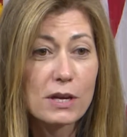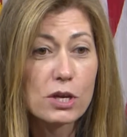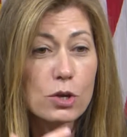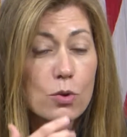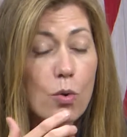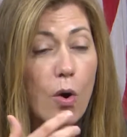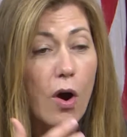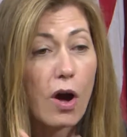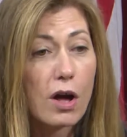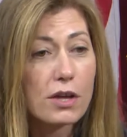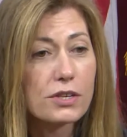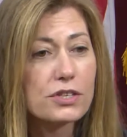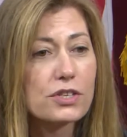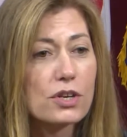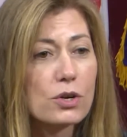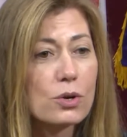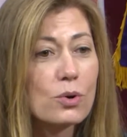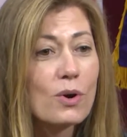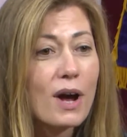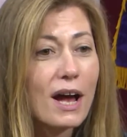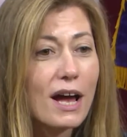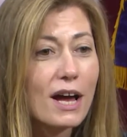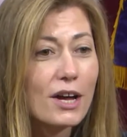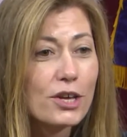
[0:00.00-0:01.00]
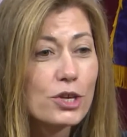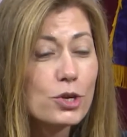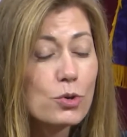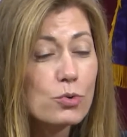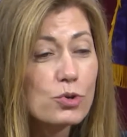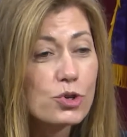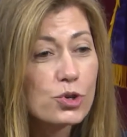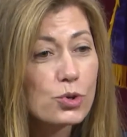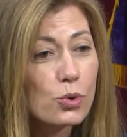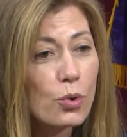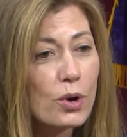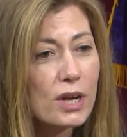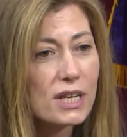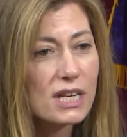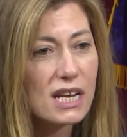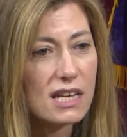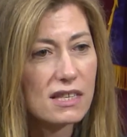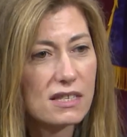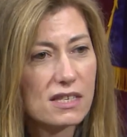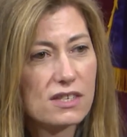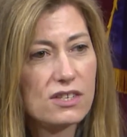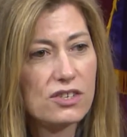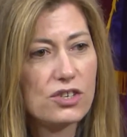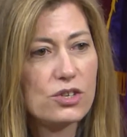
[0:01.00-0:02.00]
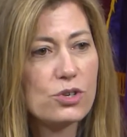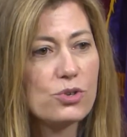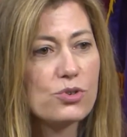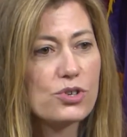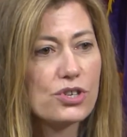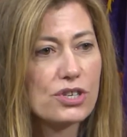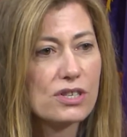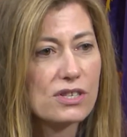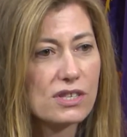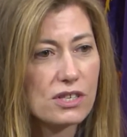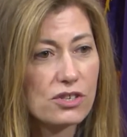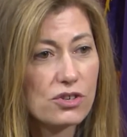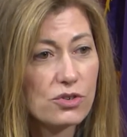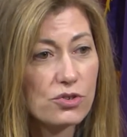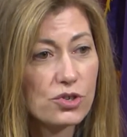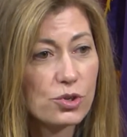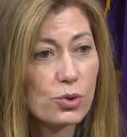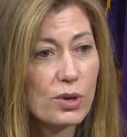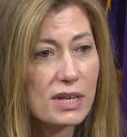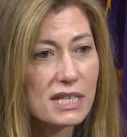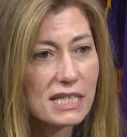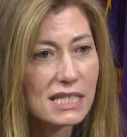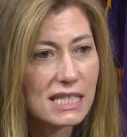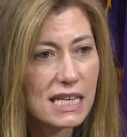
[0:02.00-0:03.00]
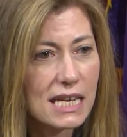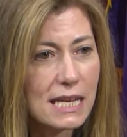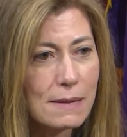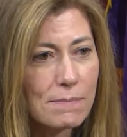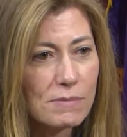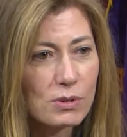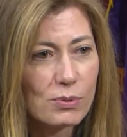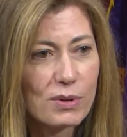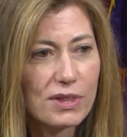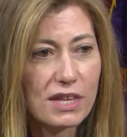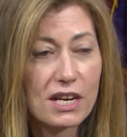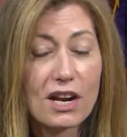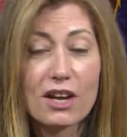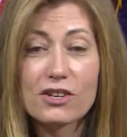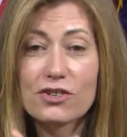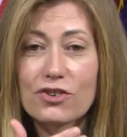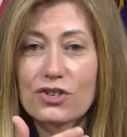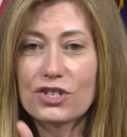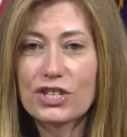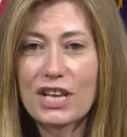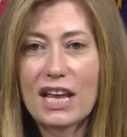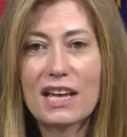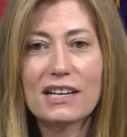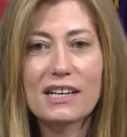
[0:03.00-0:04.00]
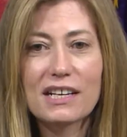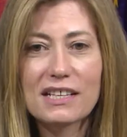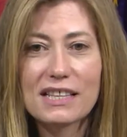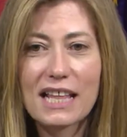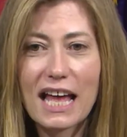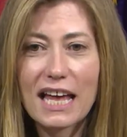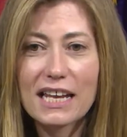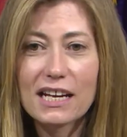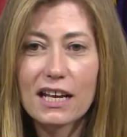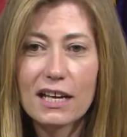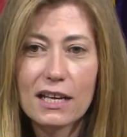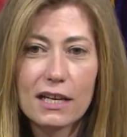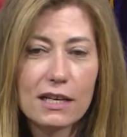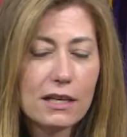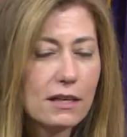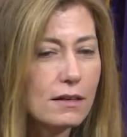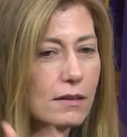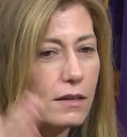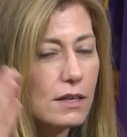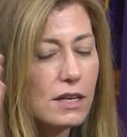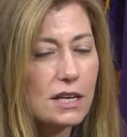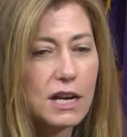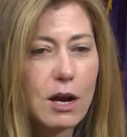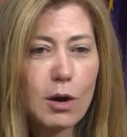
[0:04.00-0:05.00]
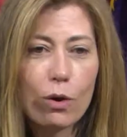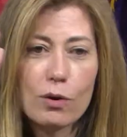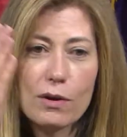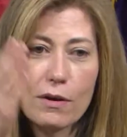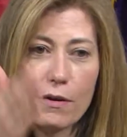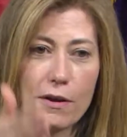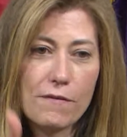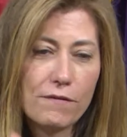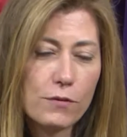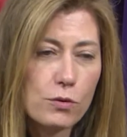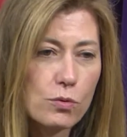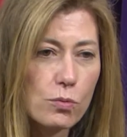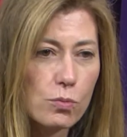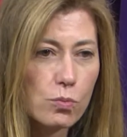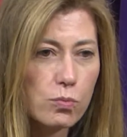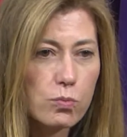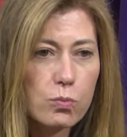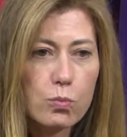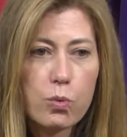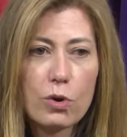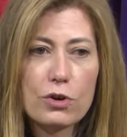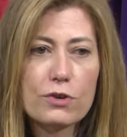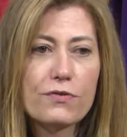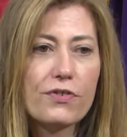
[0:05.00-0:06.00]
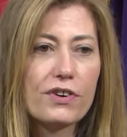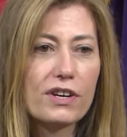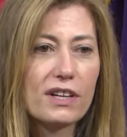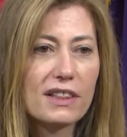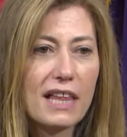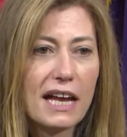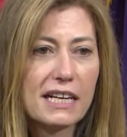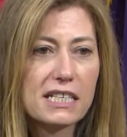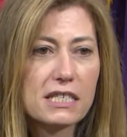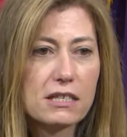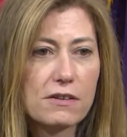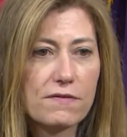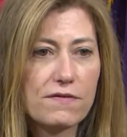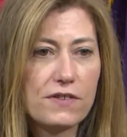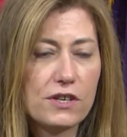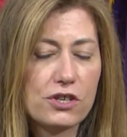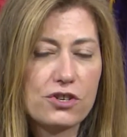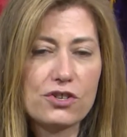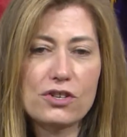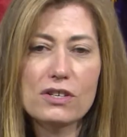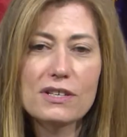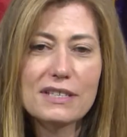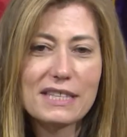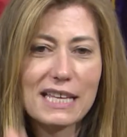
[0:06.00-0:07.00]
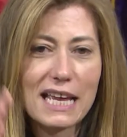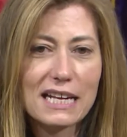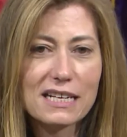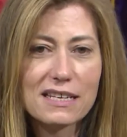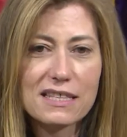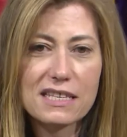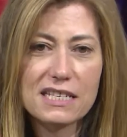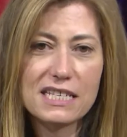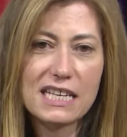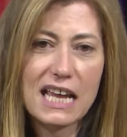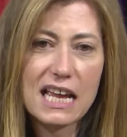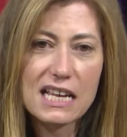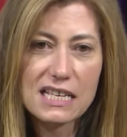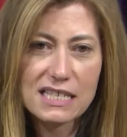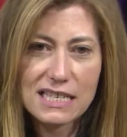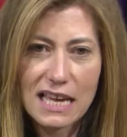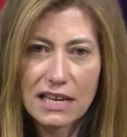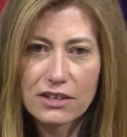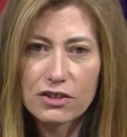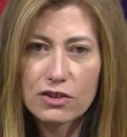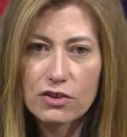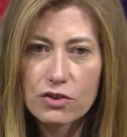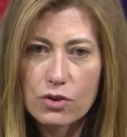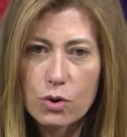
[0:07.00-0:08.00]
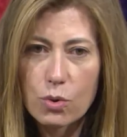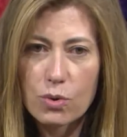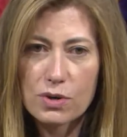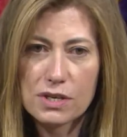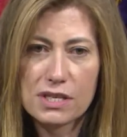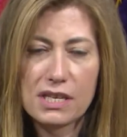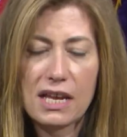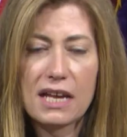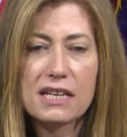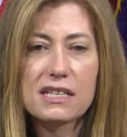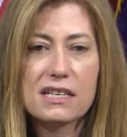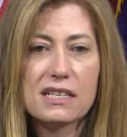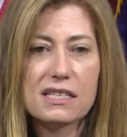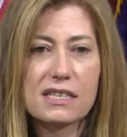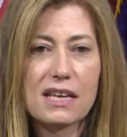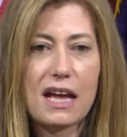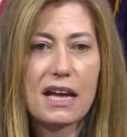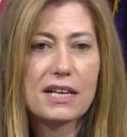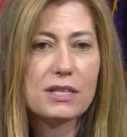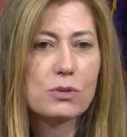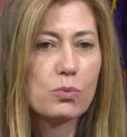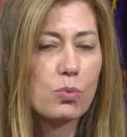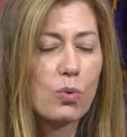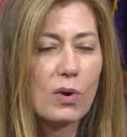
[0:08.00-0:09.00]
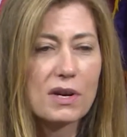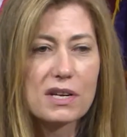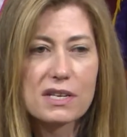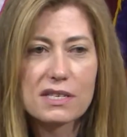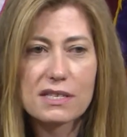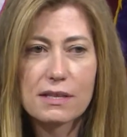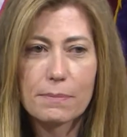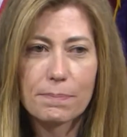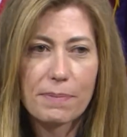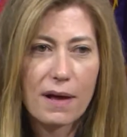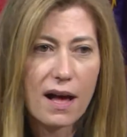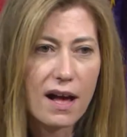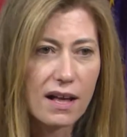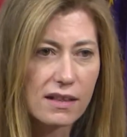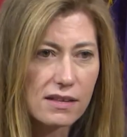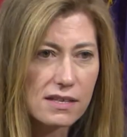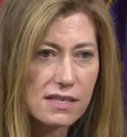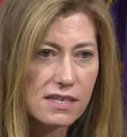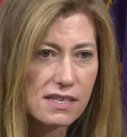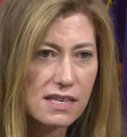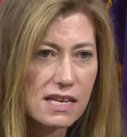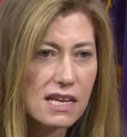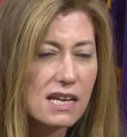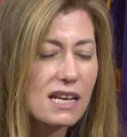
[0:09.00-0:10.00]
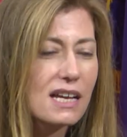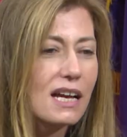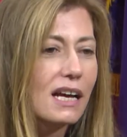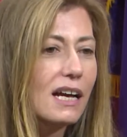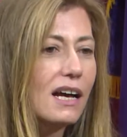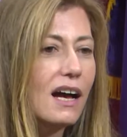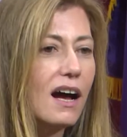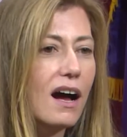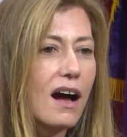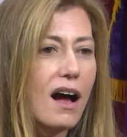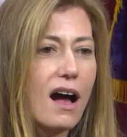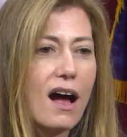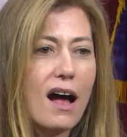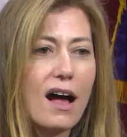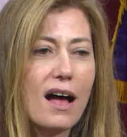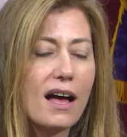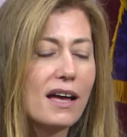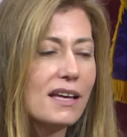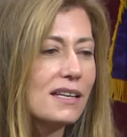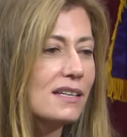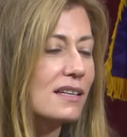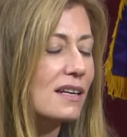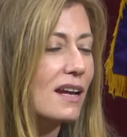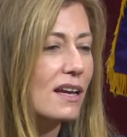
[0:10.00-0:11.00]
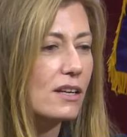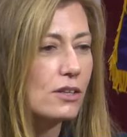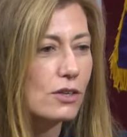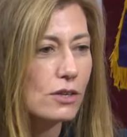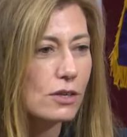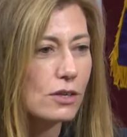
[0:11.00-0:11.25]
but you also, you join institutions and you join teams with an understanding that, you know, if you work for an elected official, at the end of the day, Senator Corzine decides what is the policy on